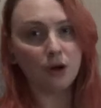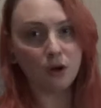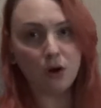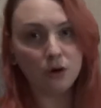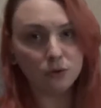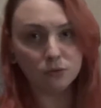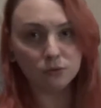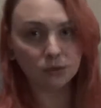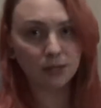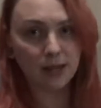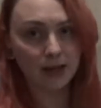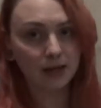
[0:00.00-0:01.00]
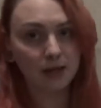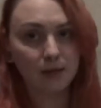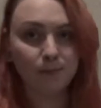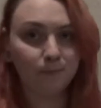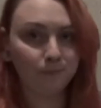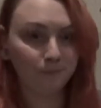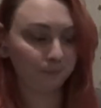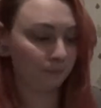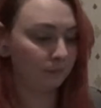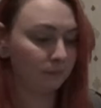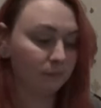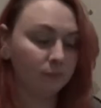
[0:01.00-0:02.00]
hold any
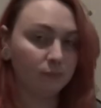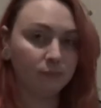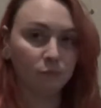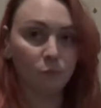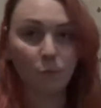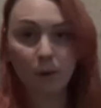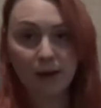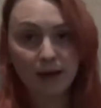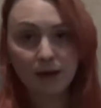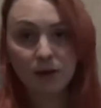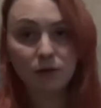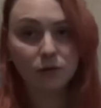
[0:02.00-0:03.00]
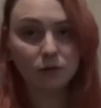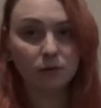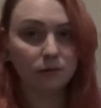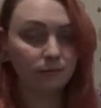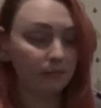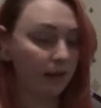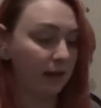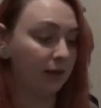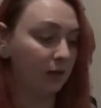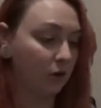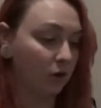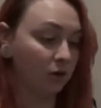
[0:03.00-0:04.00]
wee or any
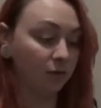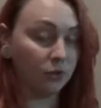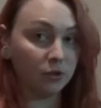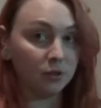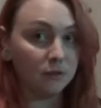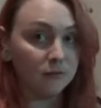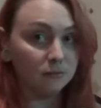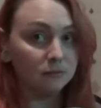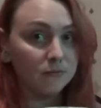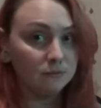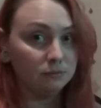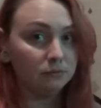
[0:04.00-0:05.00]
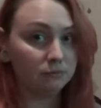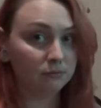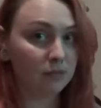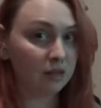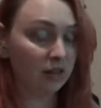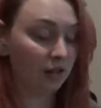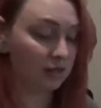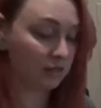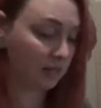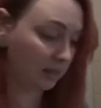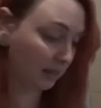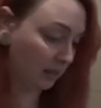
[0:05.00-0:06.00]
kind of other things
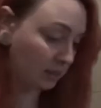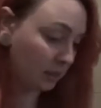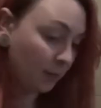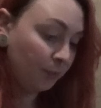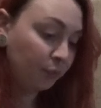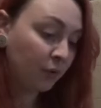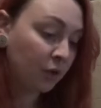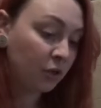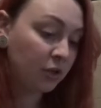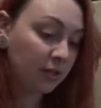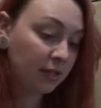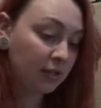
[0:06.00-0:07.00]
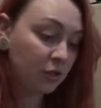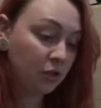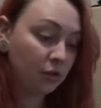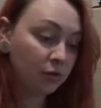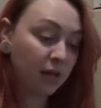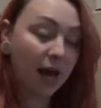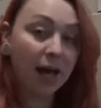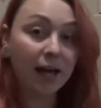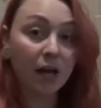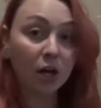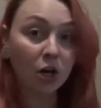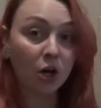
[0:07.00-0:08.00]
in this. You need to use
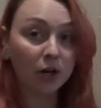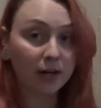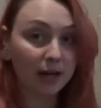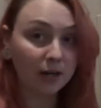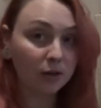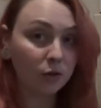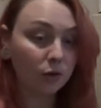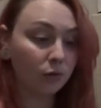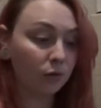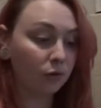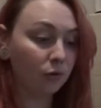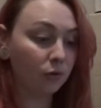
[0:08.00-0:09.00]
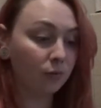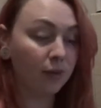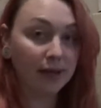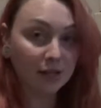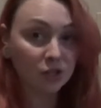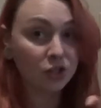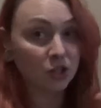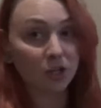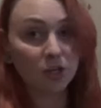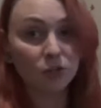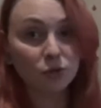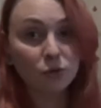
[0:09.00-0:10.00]
a liner or
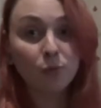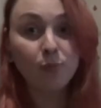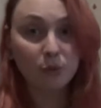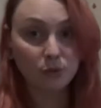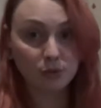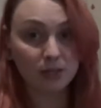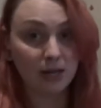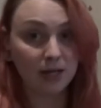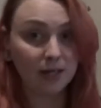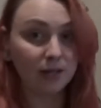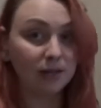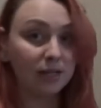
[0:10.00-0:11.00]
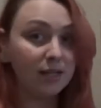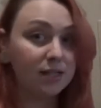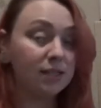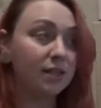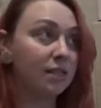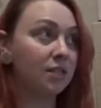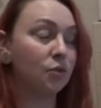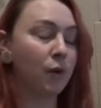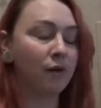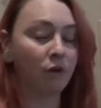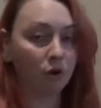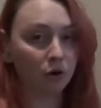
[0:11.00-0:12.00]
insert or booster. Now this is
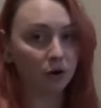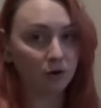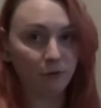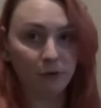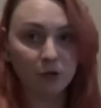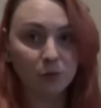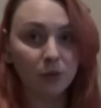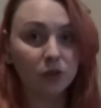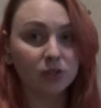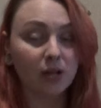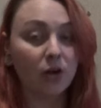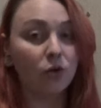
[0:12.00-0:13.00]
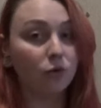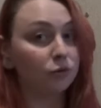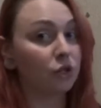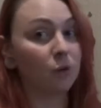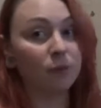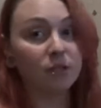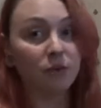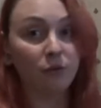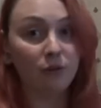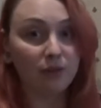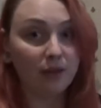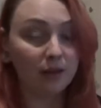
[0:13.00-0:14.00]
where I got confused because they are called so many
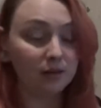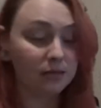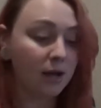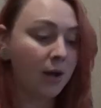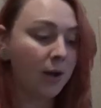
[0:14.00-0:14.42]
different things.